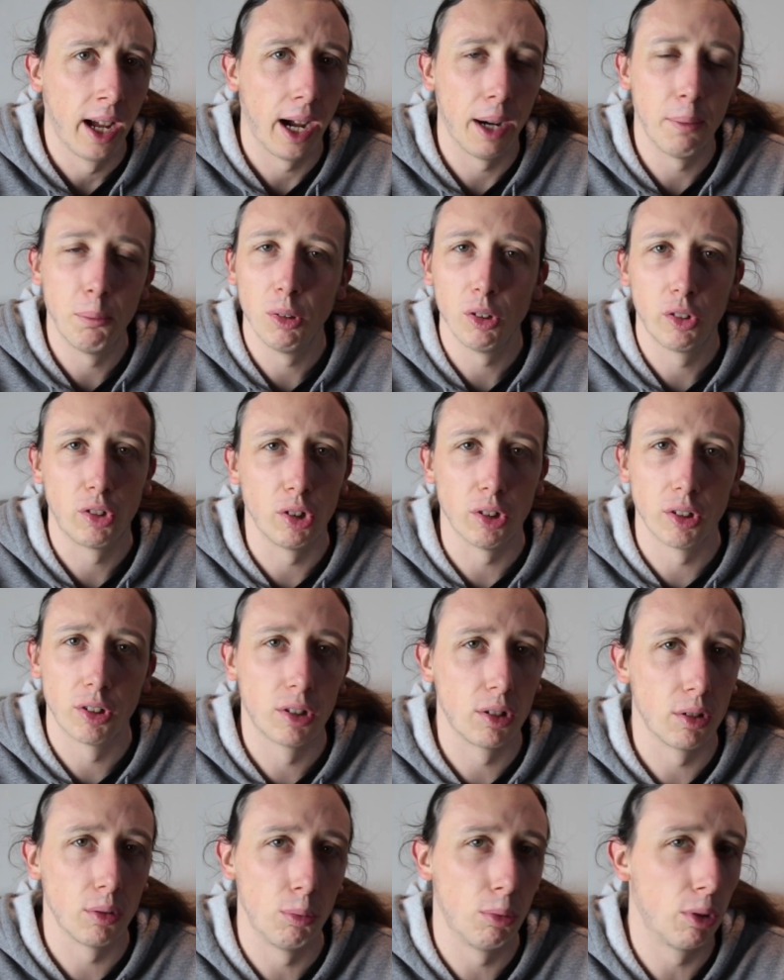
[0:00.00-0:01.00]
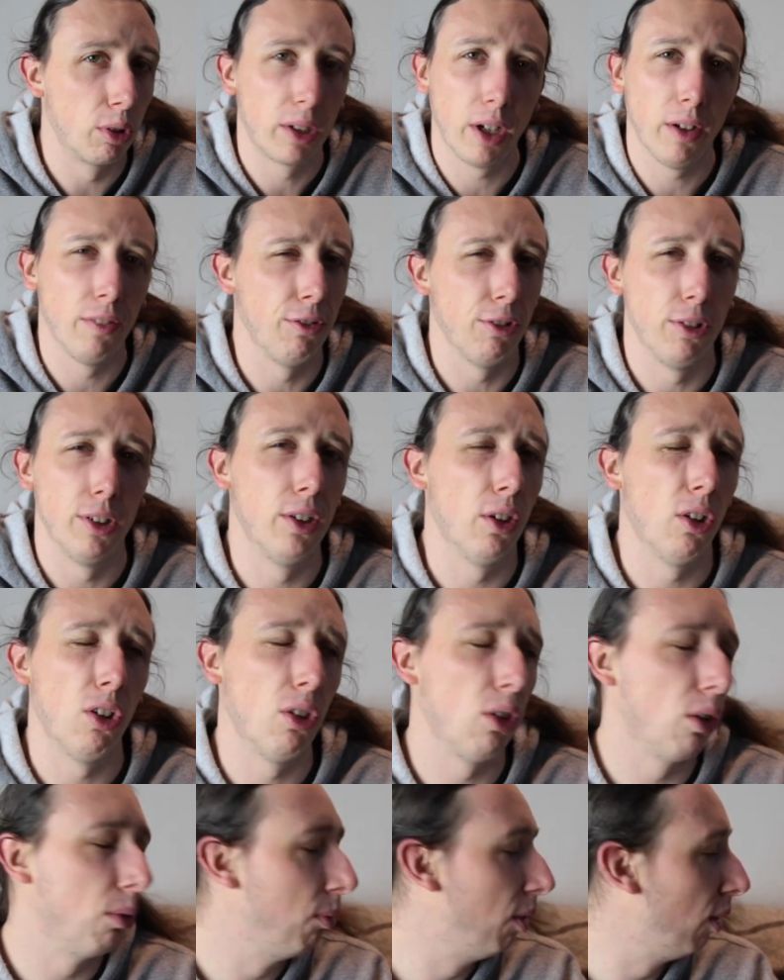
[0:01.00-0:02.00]
and we'll go through it
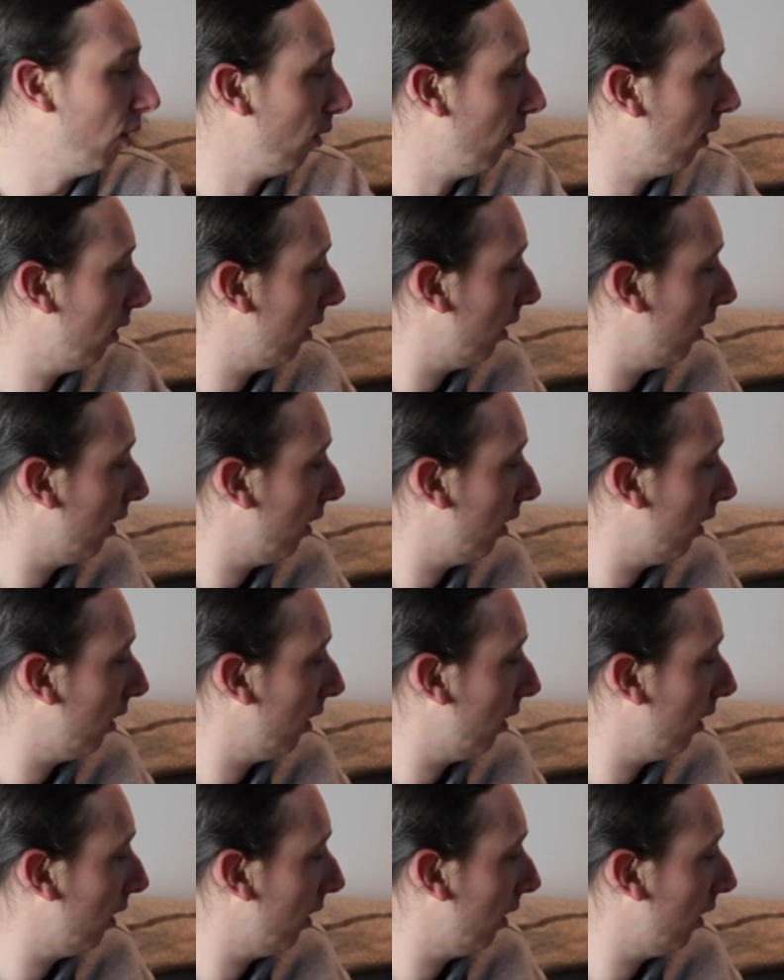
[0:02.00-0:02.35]
all, and